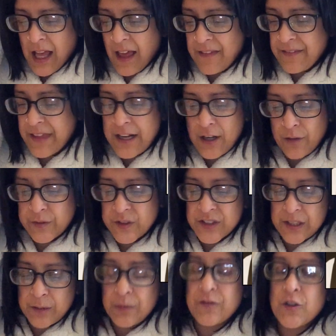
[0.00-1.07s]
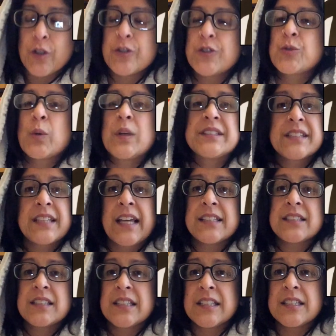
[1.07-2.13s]
And then obviously we've got the
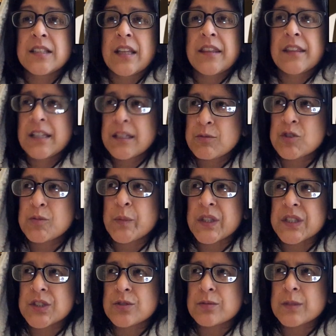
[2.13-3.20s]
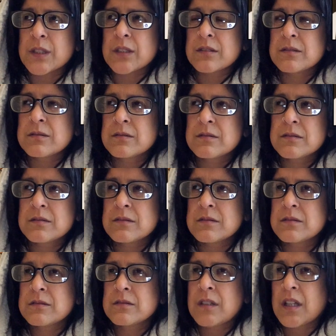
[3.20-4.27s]
2018, I think it was spring summer,
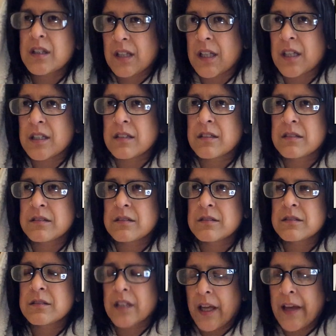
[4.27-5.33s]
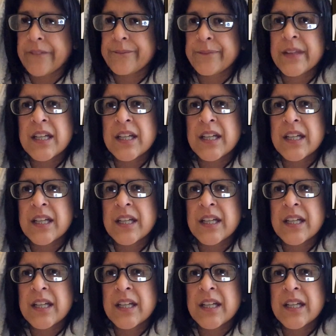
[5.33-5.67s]
I think, yeah.